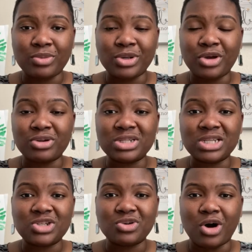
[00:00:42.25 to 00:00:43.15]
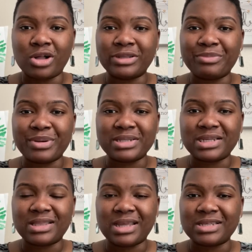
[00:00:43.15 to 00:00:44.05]
We're going to teach you all the
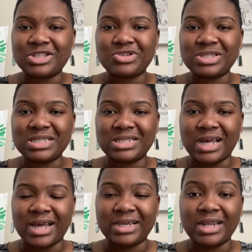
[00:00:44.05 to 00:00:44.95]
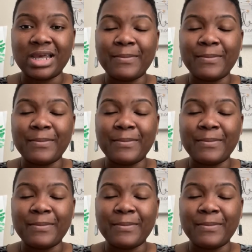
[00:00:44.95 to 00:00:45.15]
basic things to design